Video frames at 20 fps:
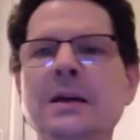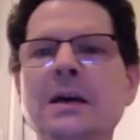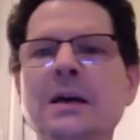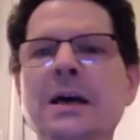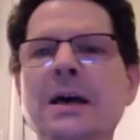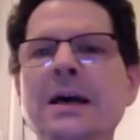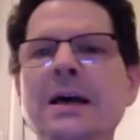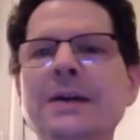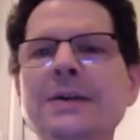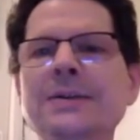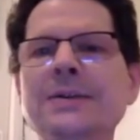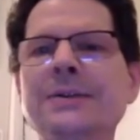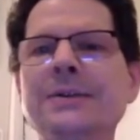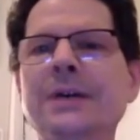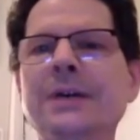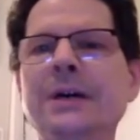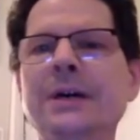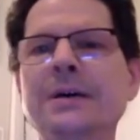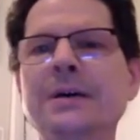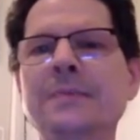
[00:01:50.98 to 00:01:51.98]
and
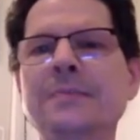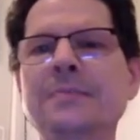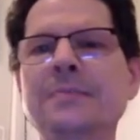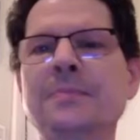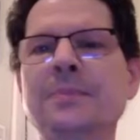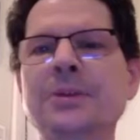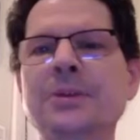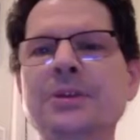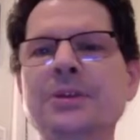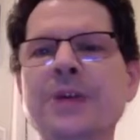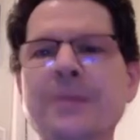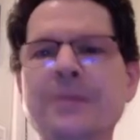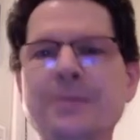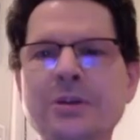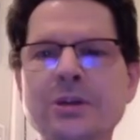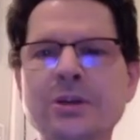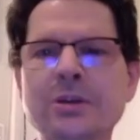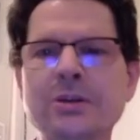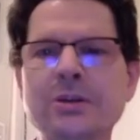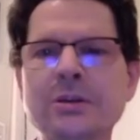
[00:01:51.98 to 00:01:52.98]
uh,
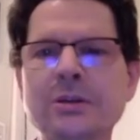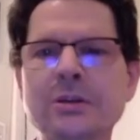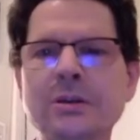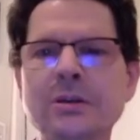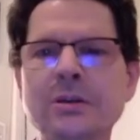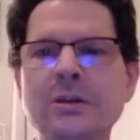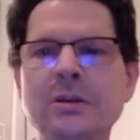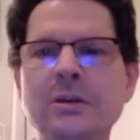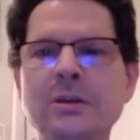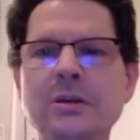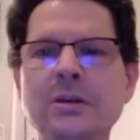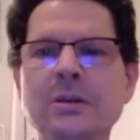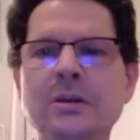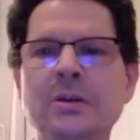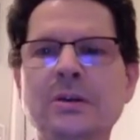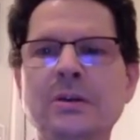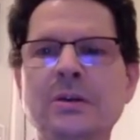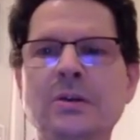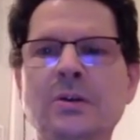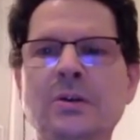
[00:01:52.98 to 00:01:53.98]
perception
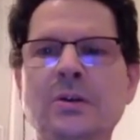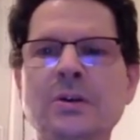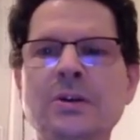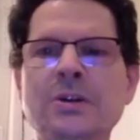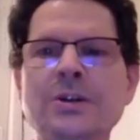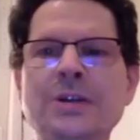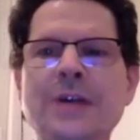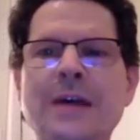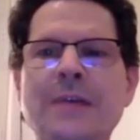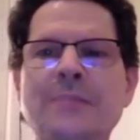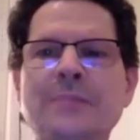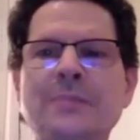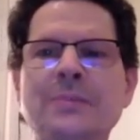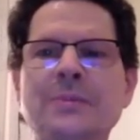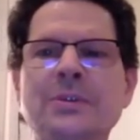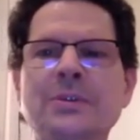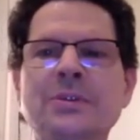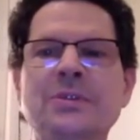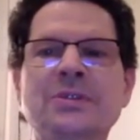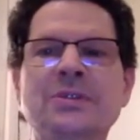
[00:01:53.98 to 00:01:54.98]
or
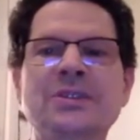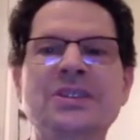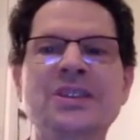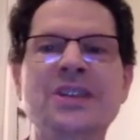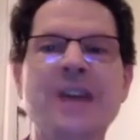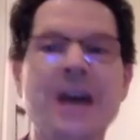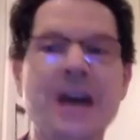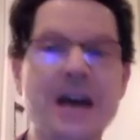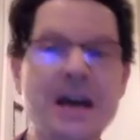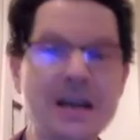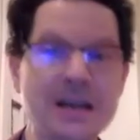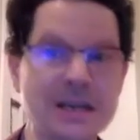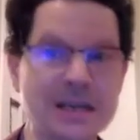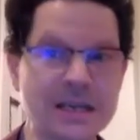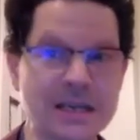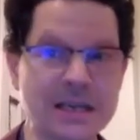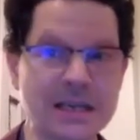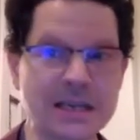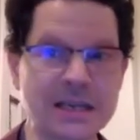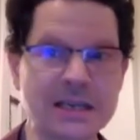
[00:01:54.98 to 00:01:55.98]
samnya,
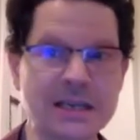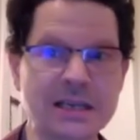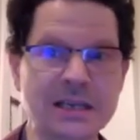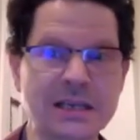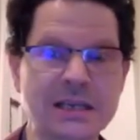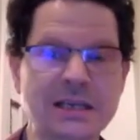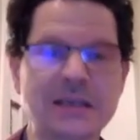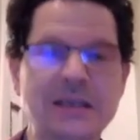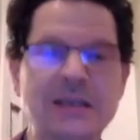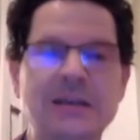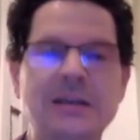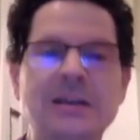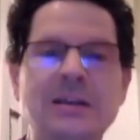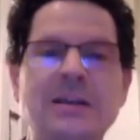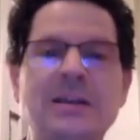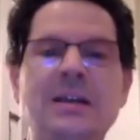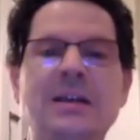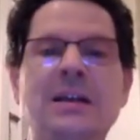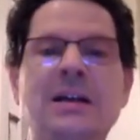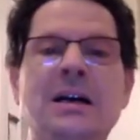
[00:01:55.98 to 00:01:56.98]

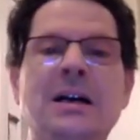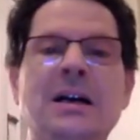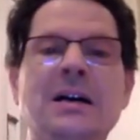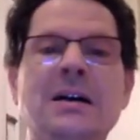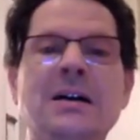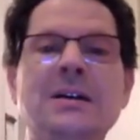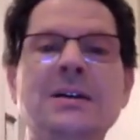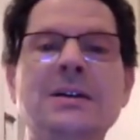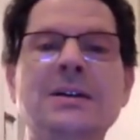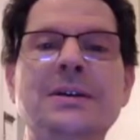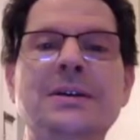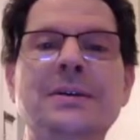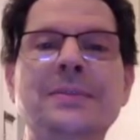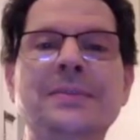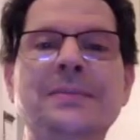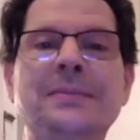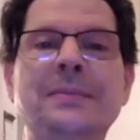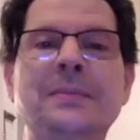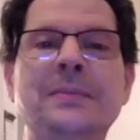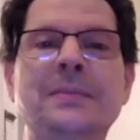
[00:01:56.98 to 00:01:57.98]
uh,
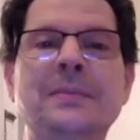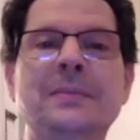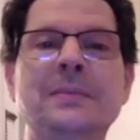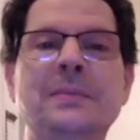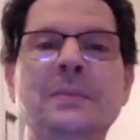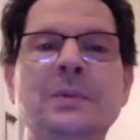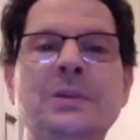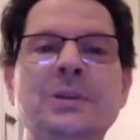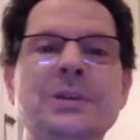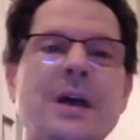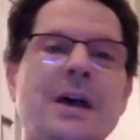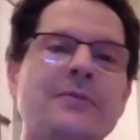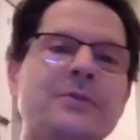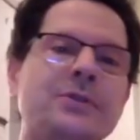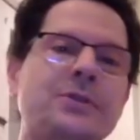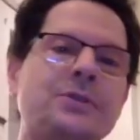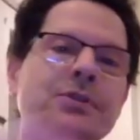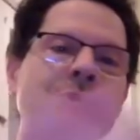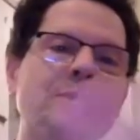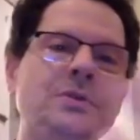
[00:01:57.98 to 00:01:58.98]
which is
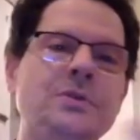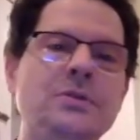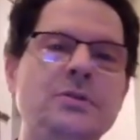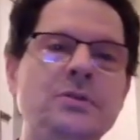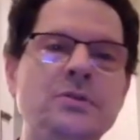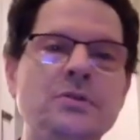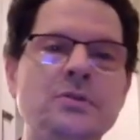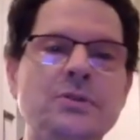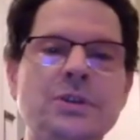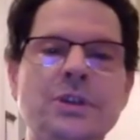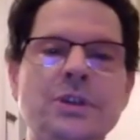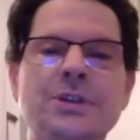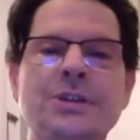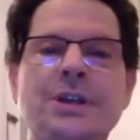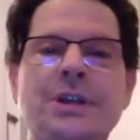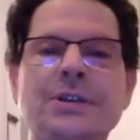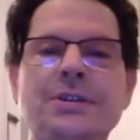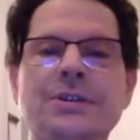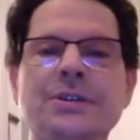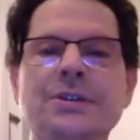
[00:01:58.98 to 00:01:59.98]
obviously using the
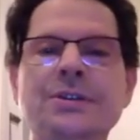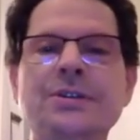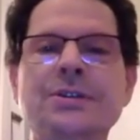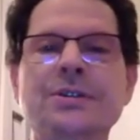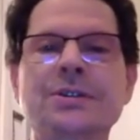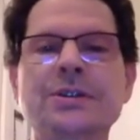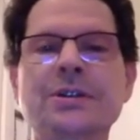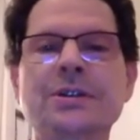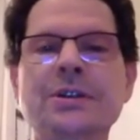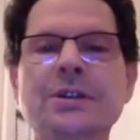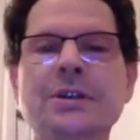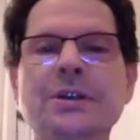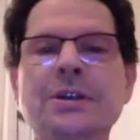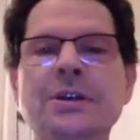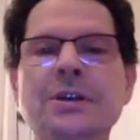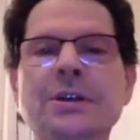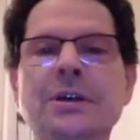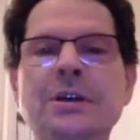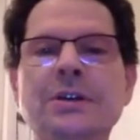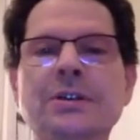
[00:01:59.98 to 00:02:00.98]
census
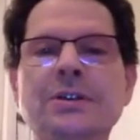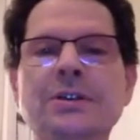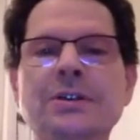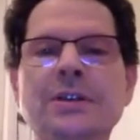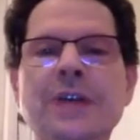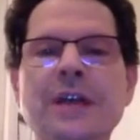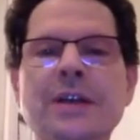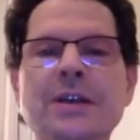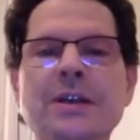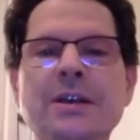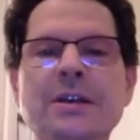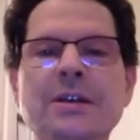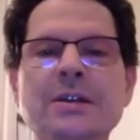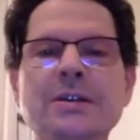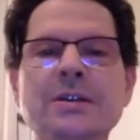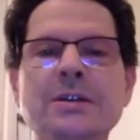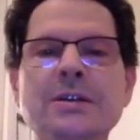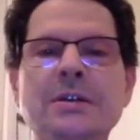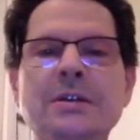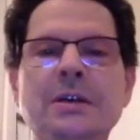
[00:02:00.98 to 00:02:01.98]
uh, to take
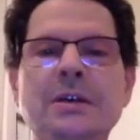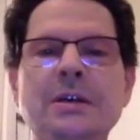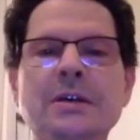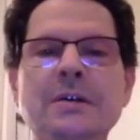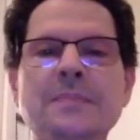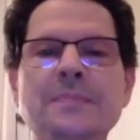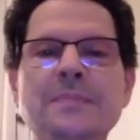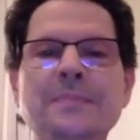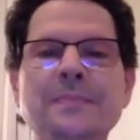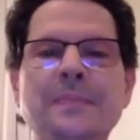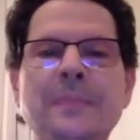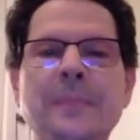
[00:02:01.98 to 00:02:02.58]
in um,